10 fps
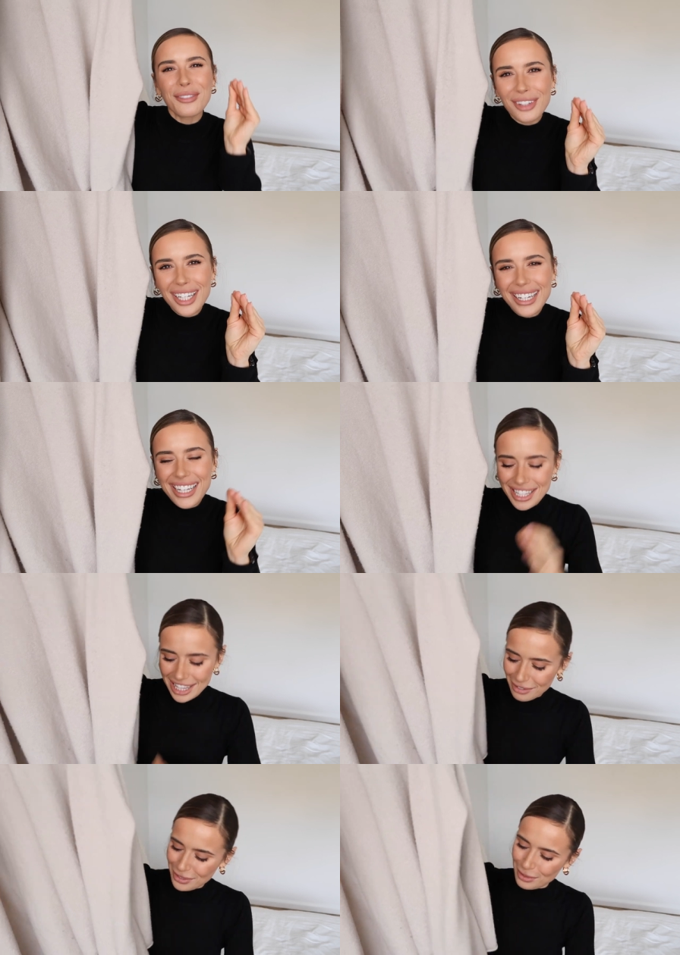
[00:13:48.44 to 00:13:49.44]
really
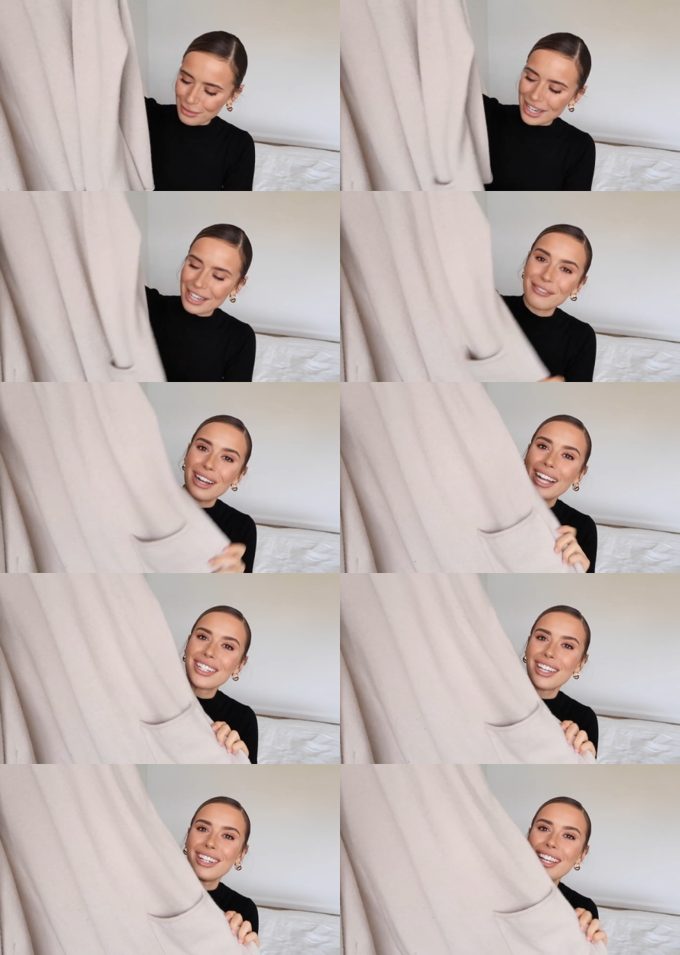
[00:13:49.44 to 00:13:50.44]
that was the winning
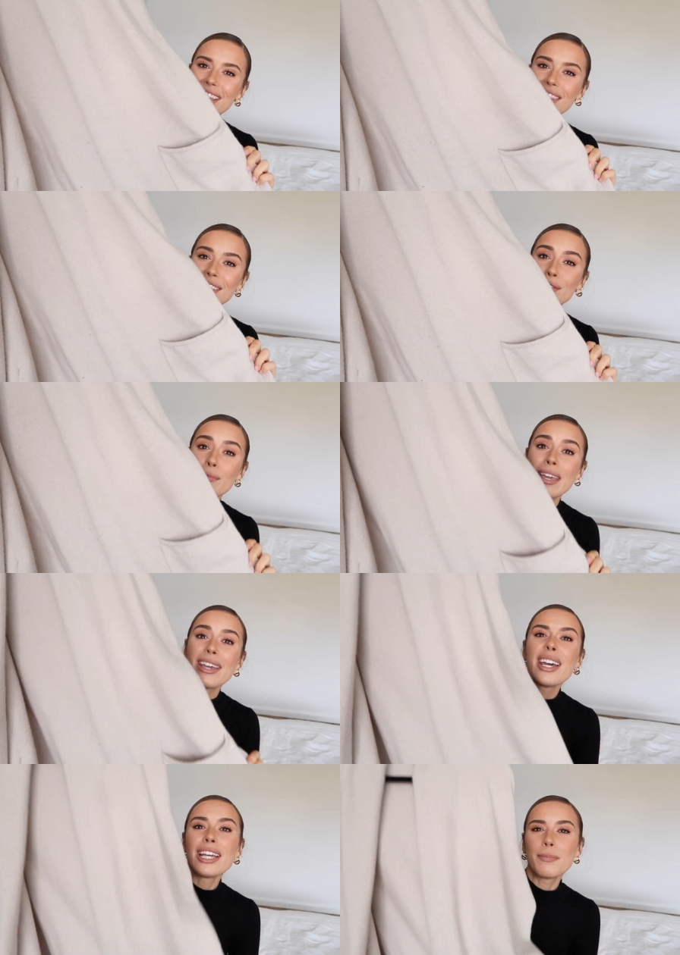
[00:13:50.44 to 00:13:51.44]
factor in this for
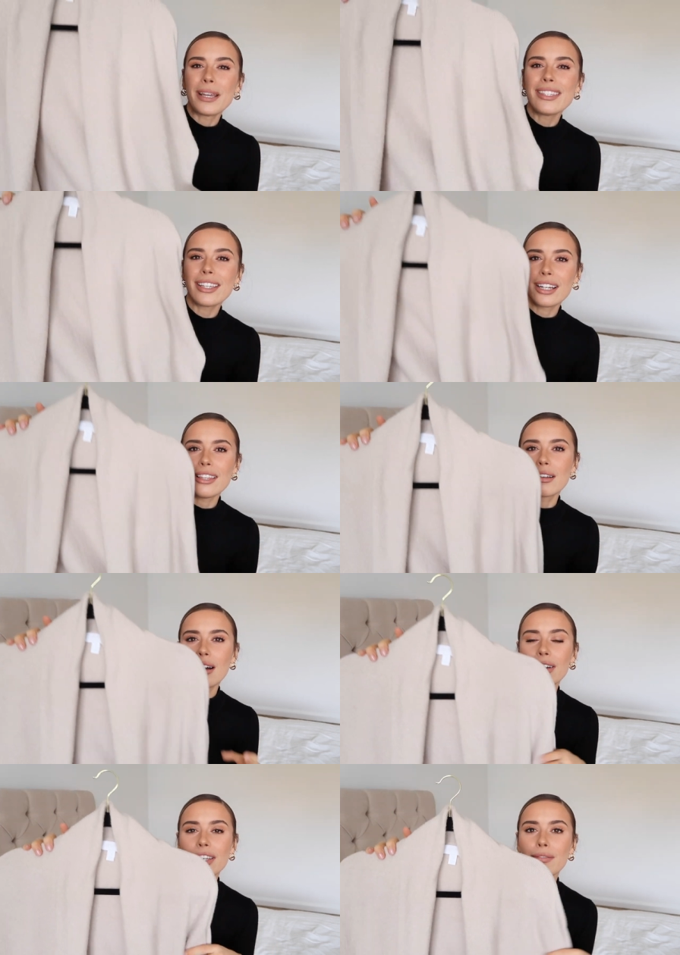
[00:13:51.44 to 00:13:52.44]
me it's basically the
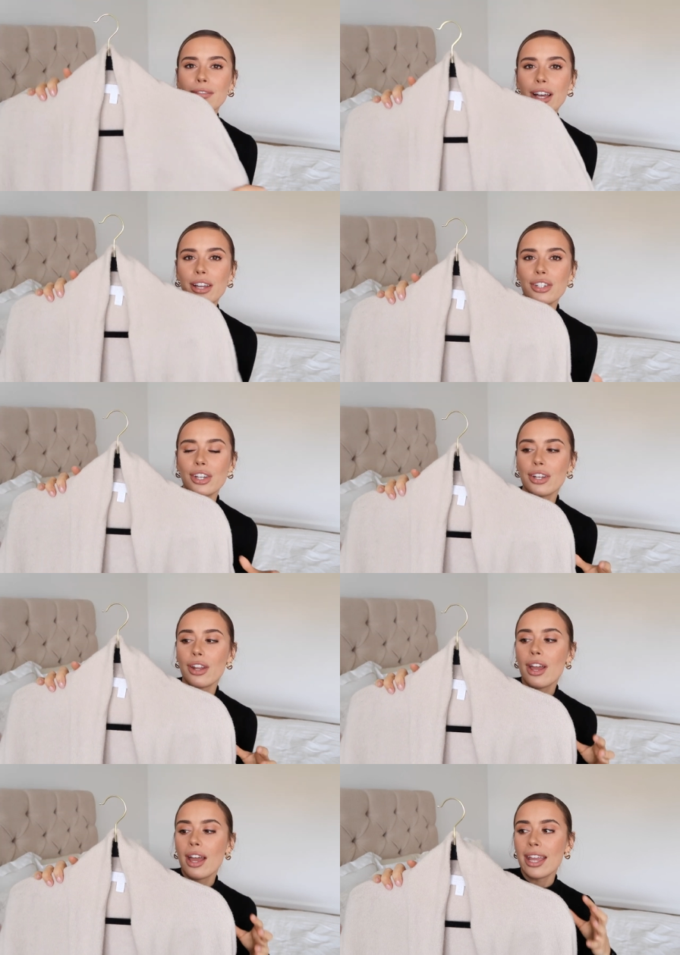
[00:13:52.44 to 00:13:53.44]
cardigan
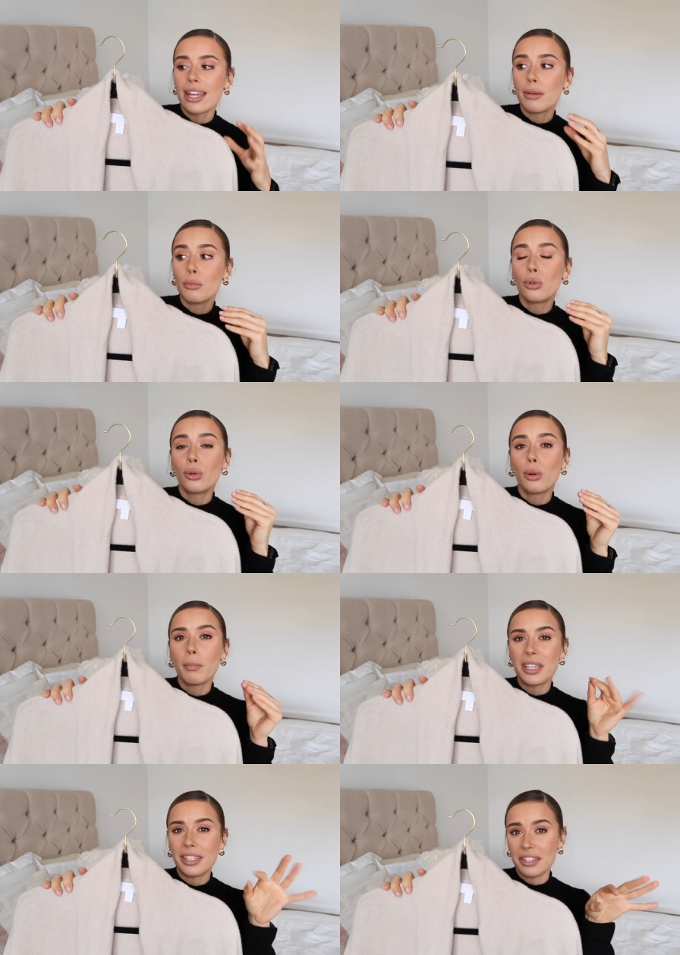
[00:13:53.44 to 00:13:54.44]
version in a
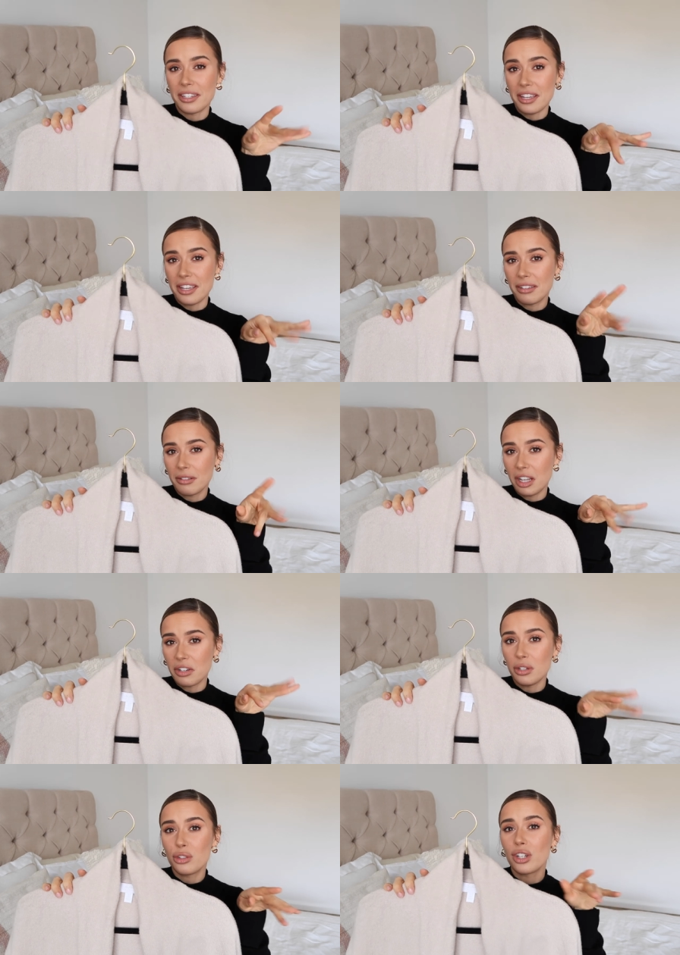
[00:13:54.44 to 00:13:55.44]
more biscuity
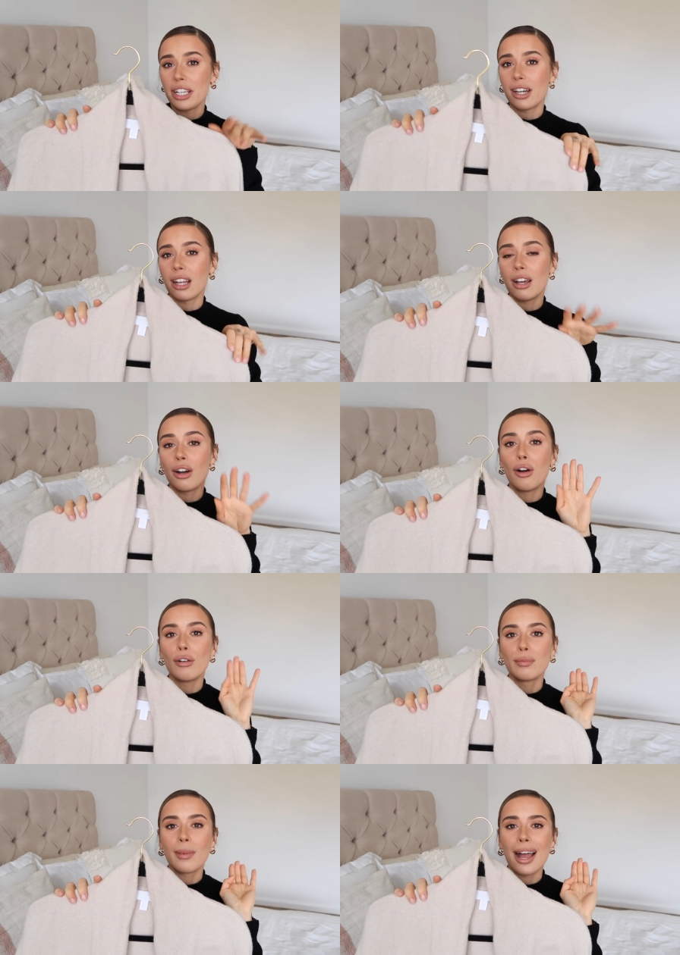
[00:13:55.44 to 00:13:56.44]
like neutrally color
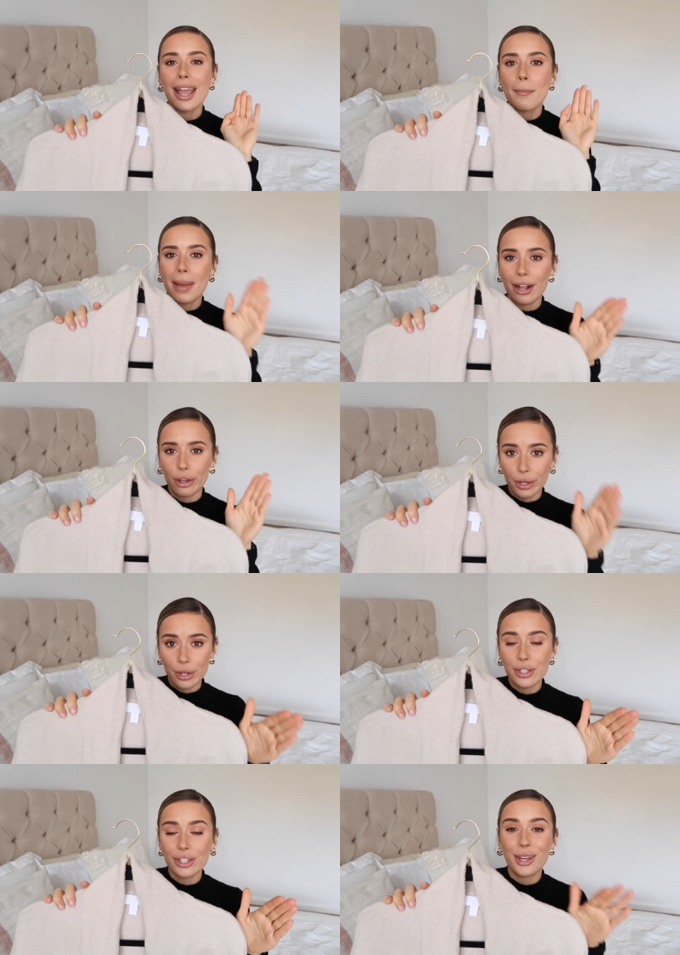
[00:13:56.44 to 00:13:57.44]
of my mango
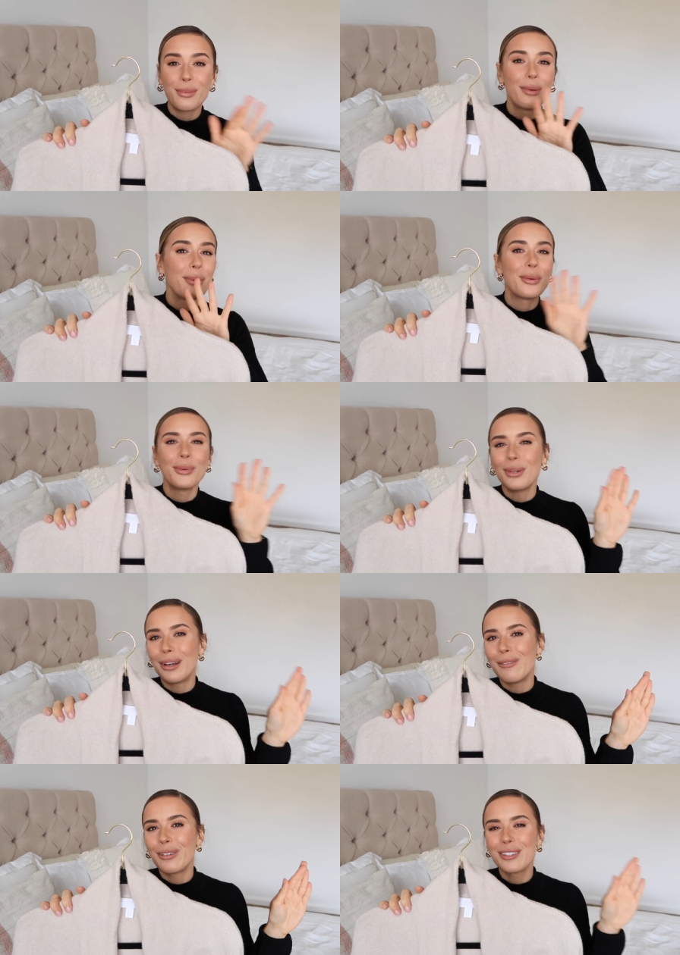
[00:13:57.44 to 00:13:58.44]
coatigan that we all
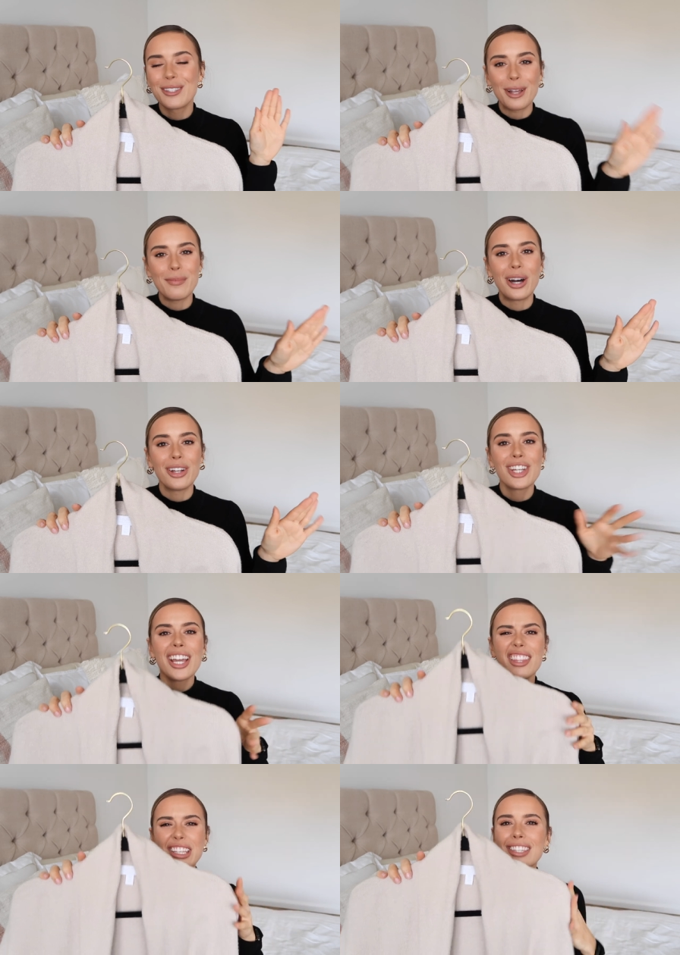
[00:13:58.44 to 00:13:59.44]
love so much
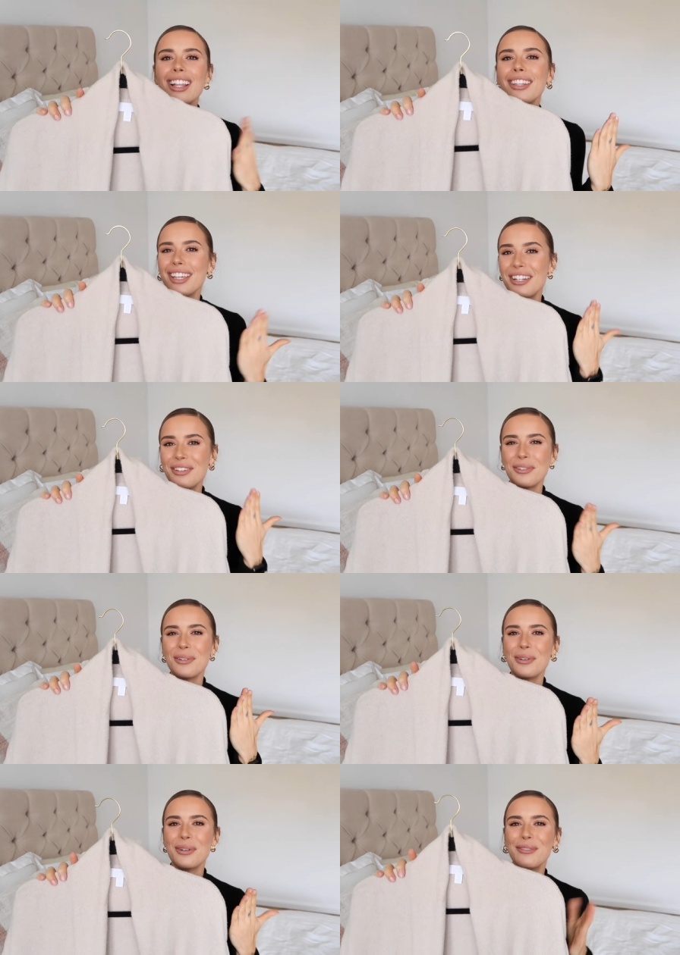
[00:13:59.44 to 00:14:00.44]
this is like the
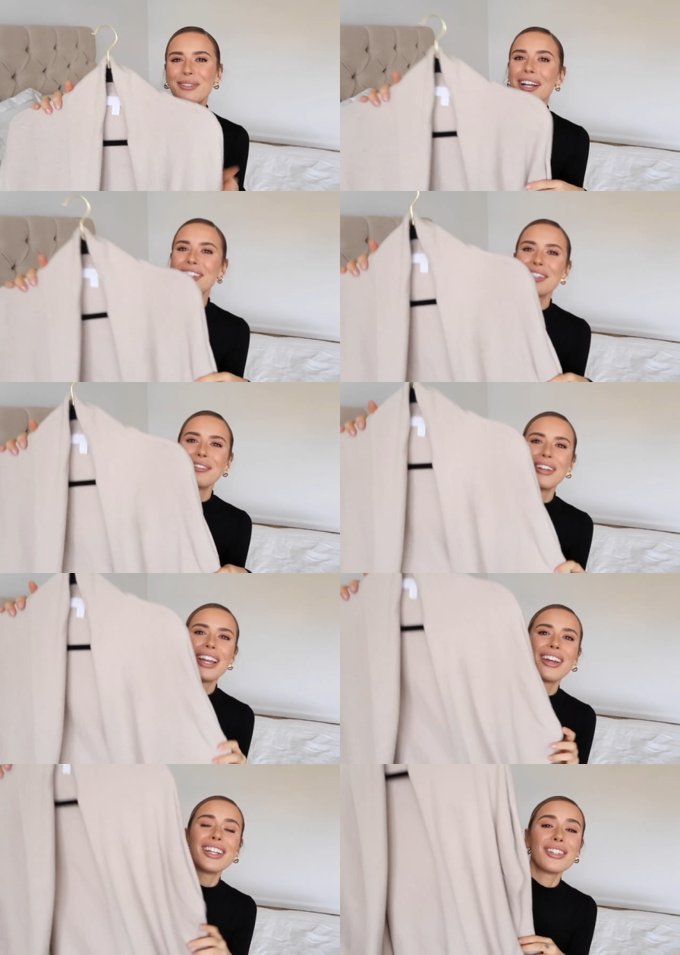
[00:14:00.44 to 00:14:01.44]
indoor version of
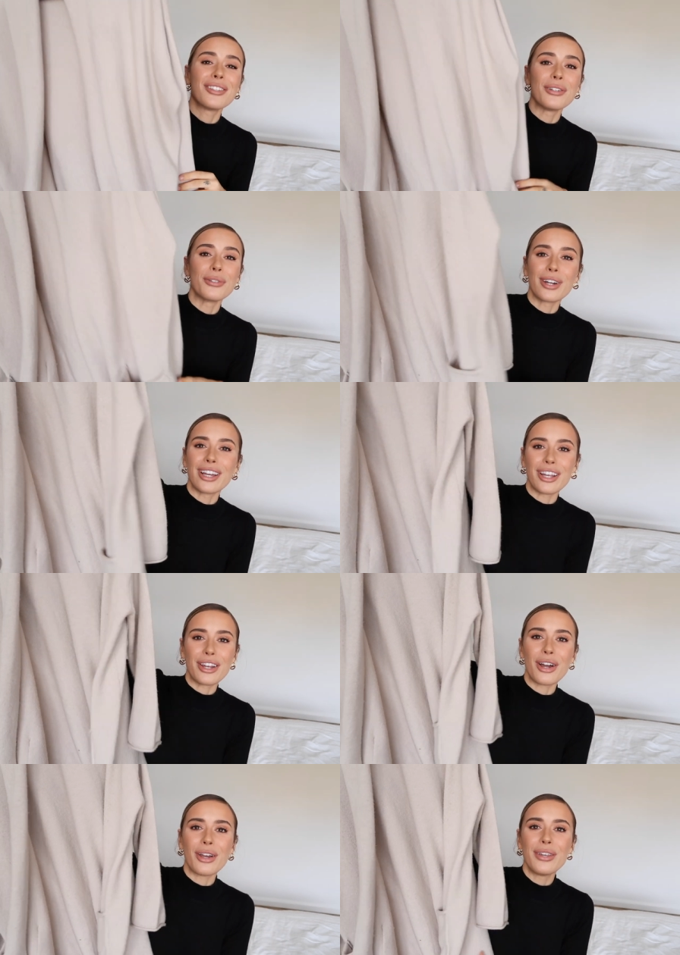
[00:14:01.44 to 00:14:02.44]
it and i just adore it and i
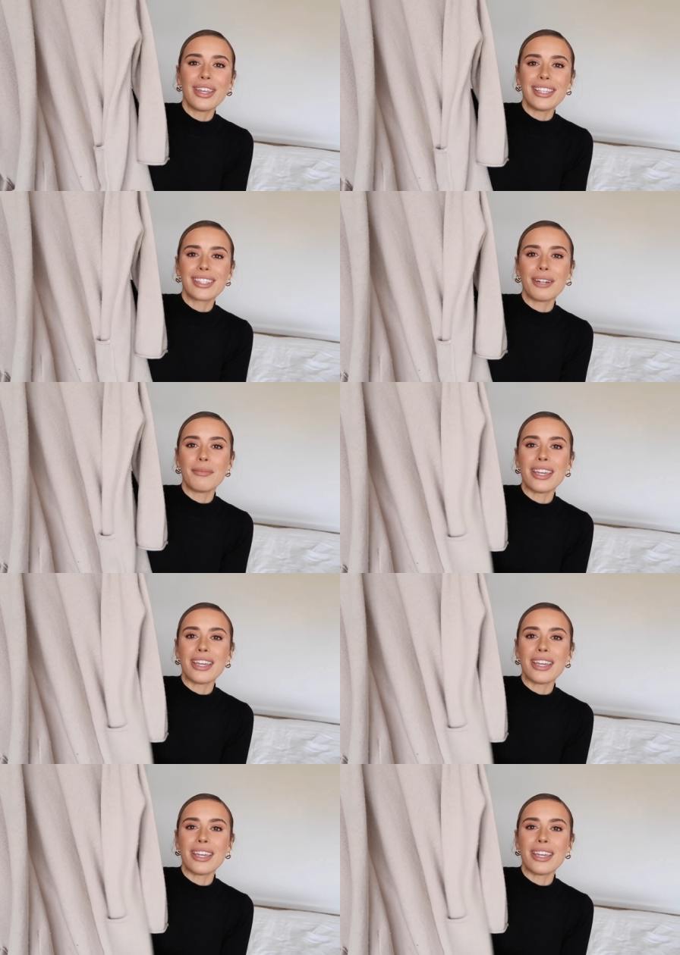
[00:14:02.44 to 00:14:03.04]
know that it's going to